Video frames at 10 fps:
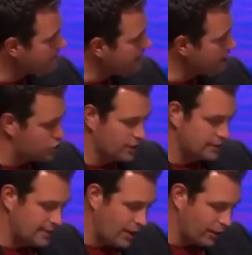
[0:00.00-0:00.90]
and a
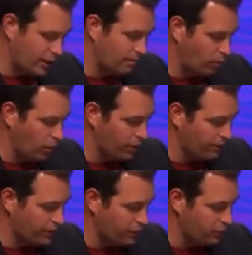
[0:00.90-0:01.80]
Trinitarian point
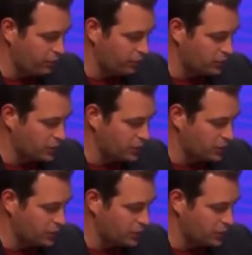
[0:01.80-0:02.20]
of view